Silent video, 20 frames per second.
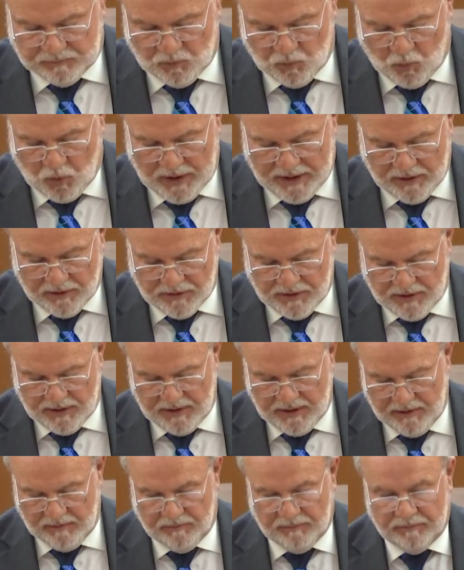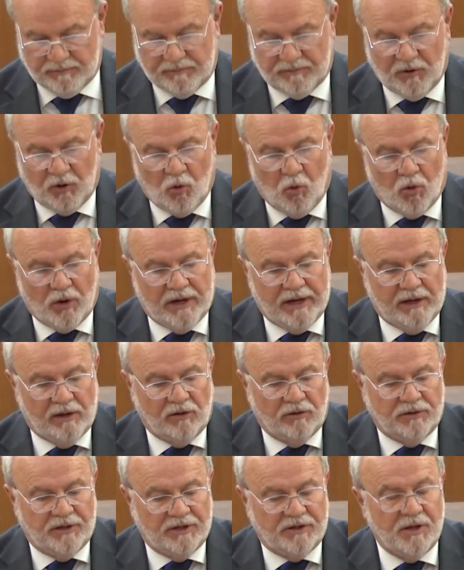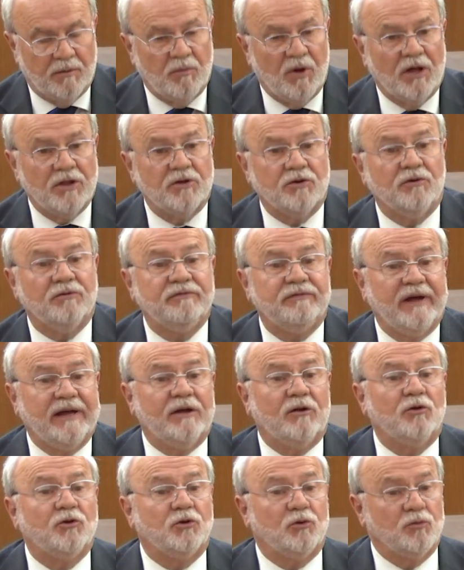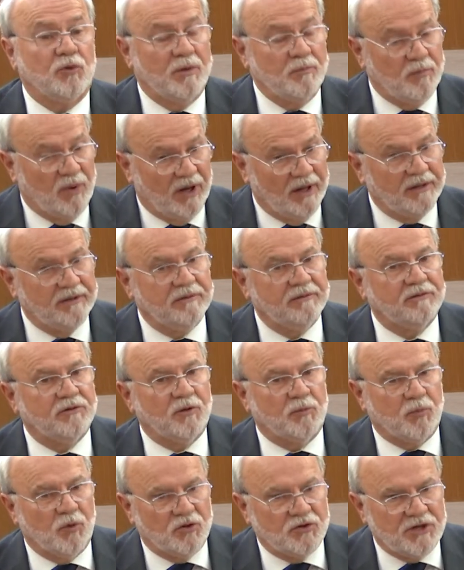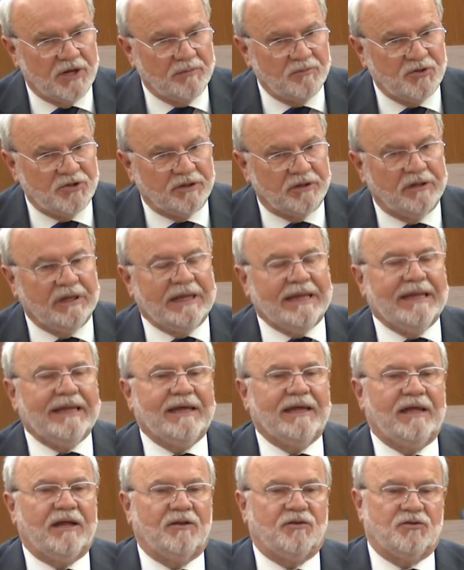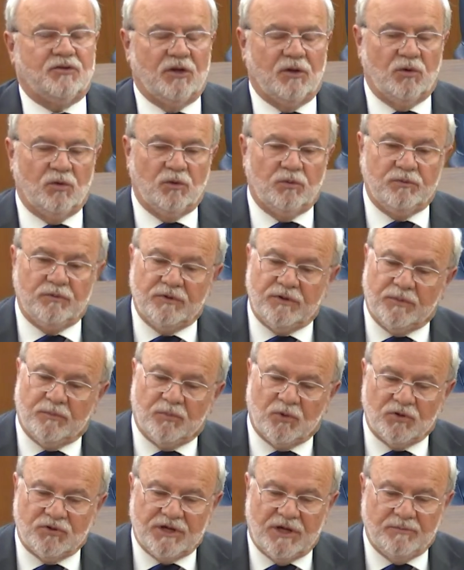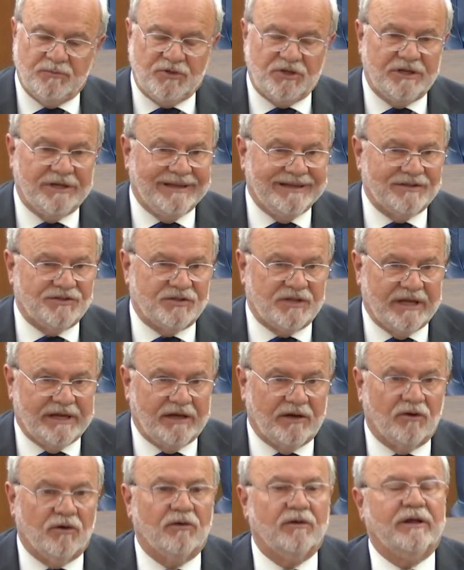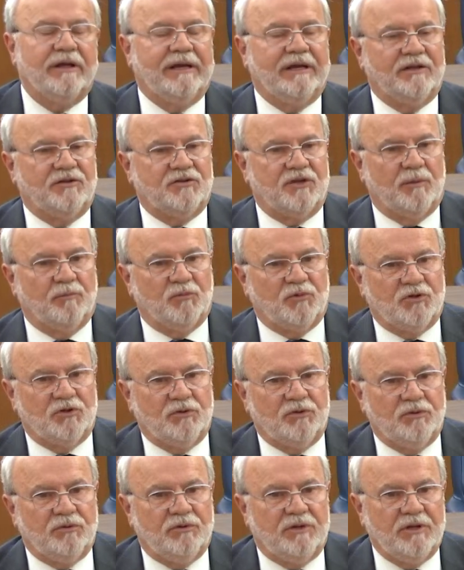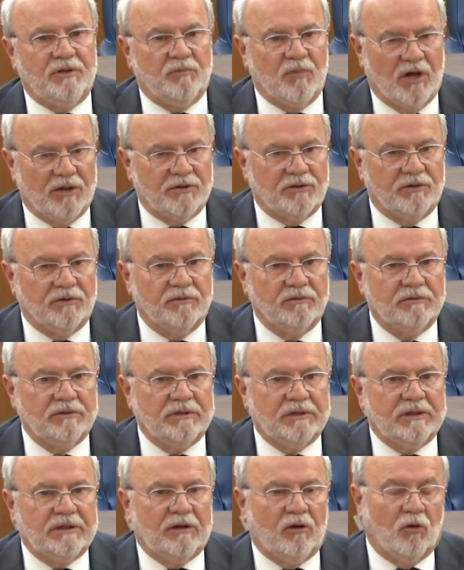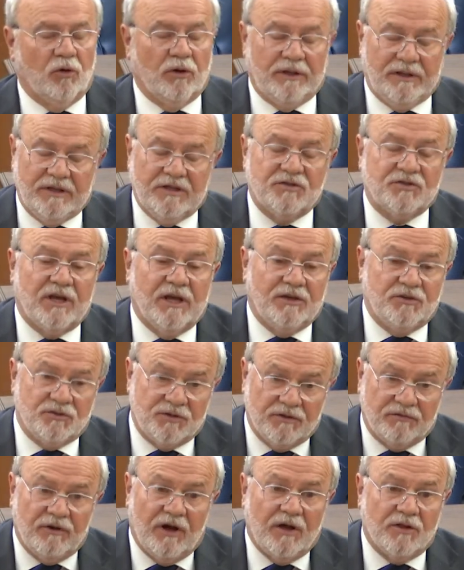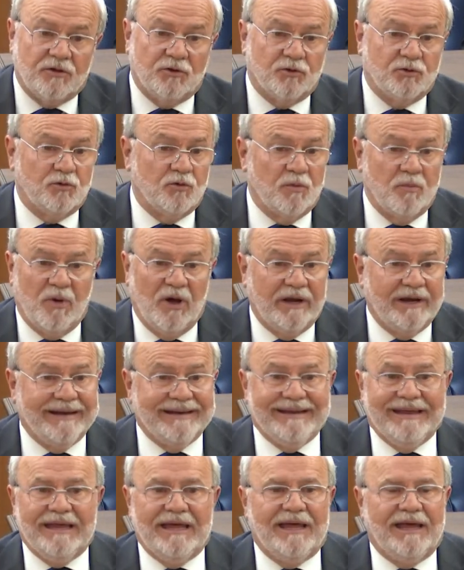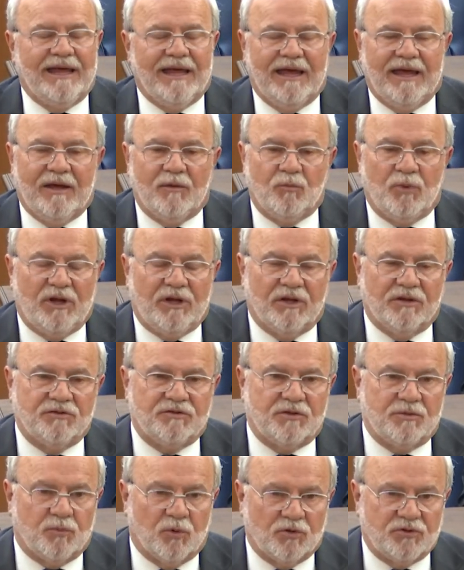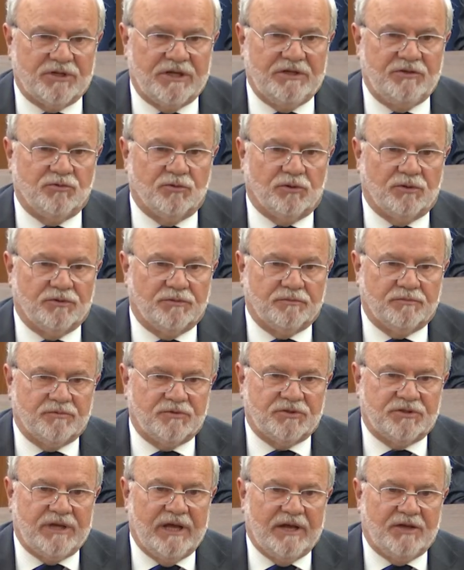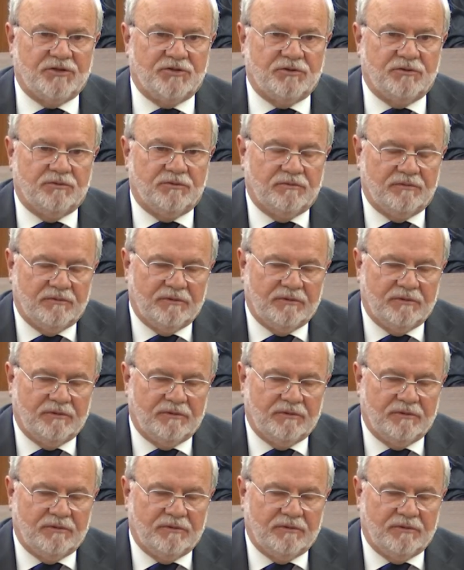where the court held that the mother failed to rebut the presumption. And so the presumption is there, and it's up to the mother, or in this case, the father, to rebut it. And because of the procedural statute,